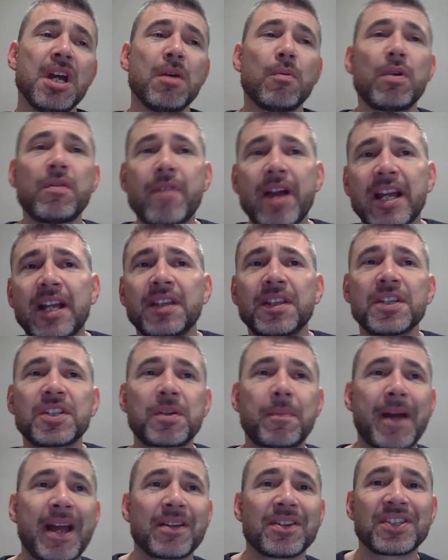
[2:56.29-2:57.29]
we reckon there's
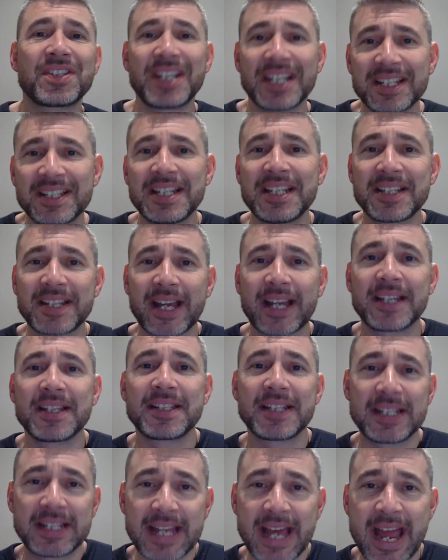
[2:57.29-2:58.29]
about 60
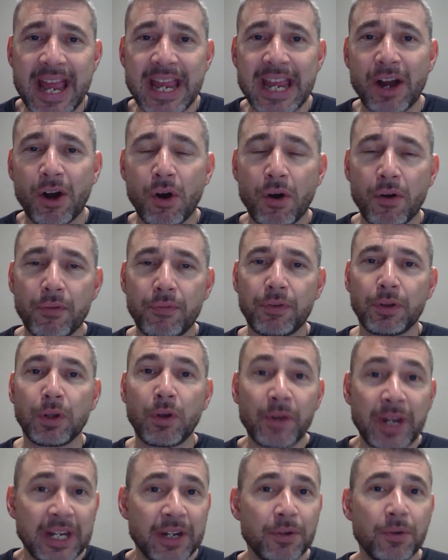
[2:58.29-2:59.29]
seconds a day of
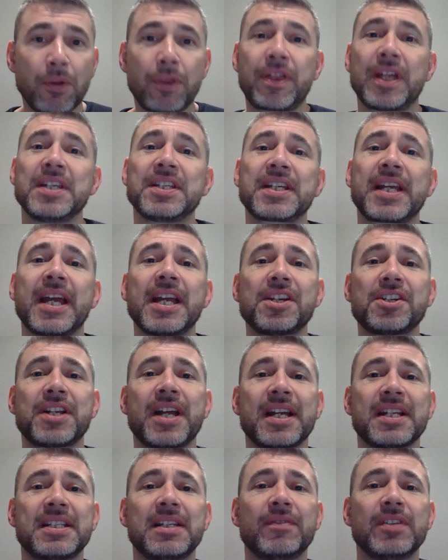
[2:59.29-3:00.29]
login and authentication
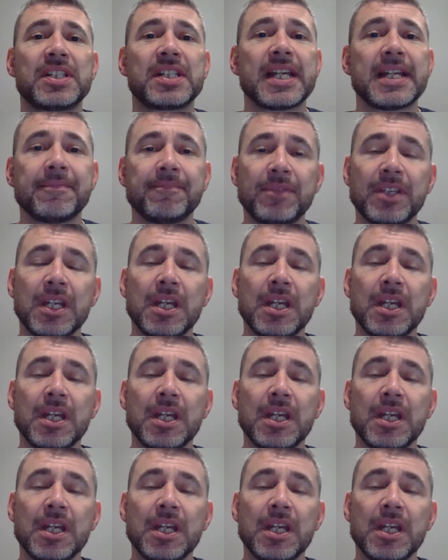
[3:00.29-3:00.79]
activity